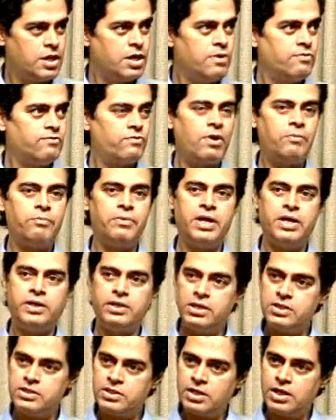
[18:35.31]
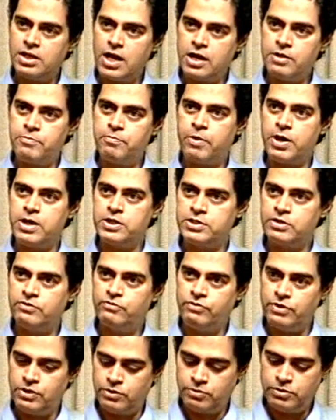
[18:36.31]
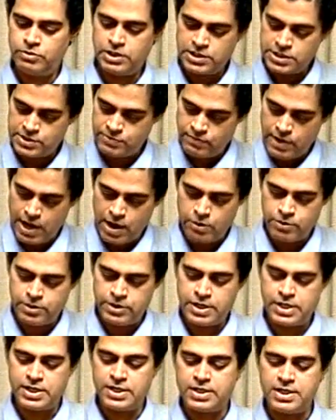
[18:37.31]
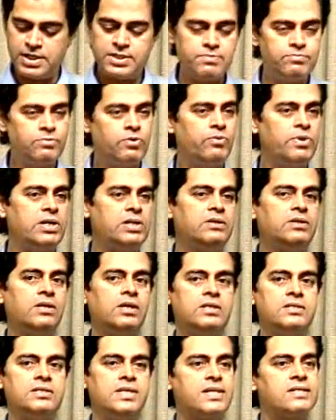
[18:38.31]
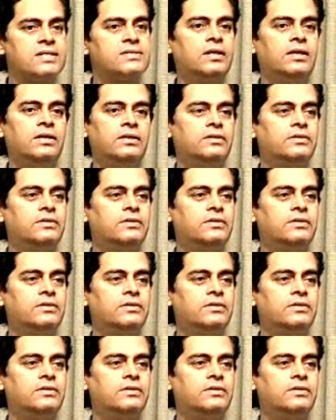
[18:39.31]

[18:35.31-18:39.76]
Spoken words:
From radiation hard point of view, it is found that this material is excellent.